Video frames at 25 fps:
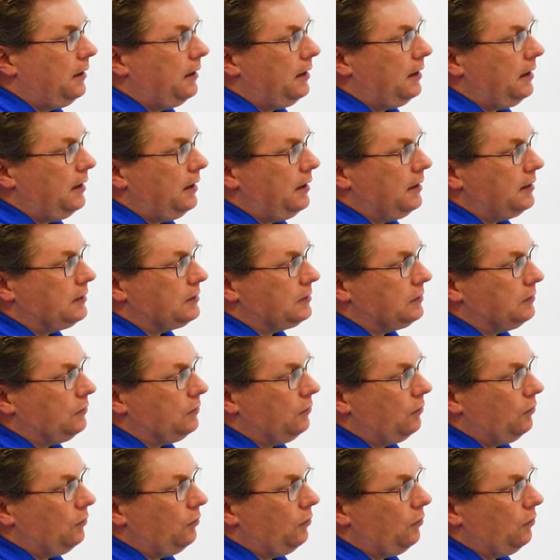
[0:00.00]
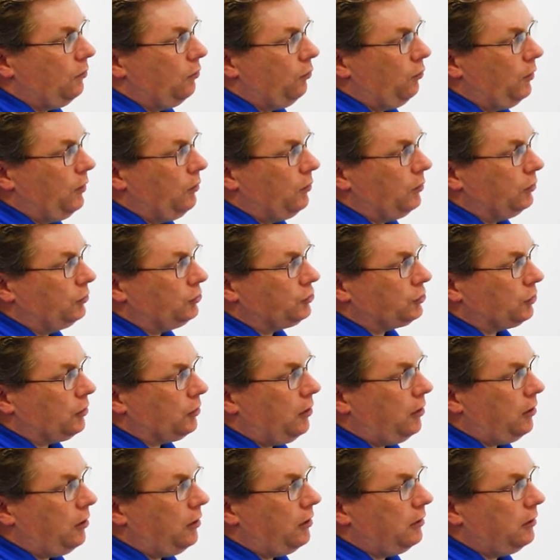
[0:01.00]
is we will
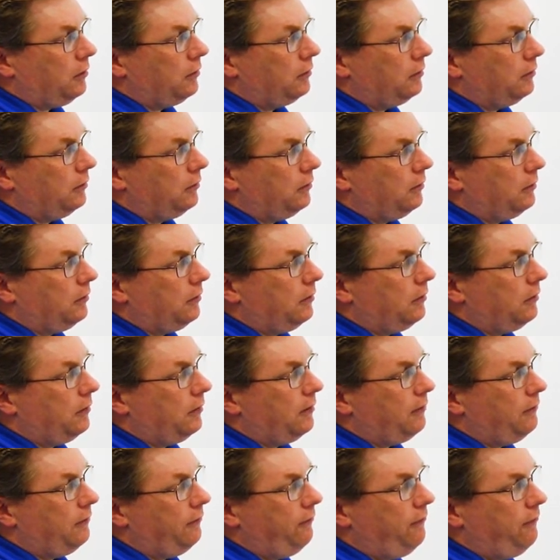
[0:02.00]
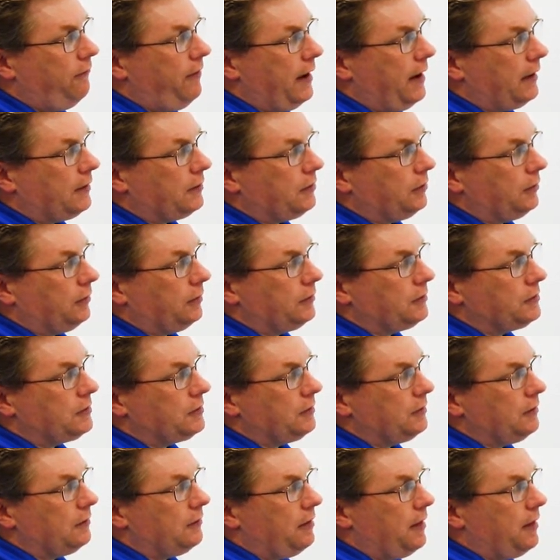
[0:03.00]
draw vectors
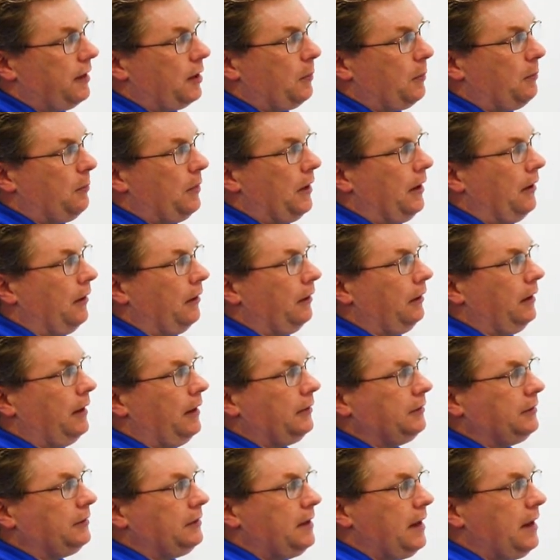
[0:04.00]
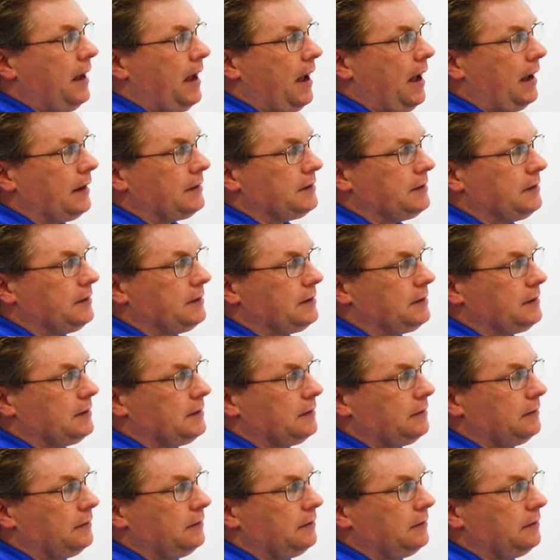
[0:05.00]
that are parallel to the axis,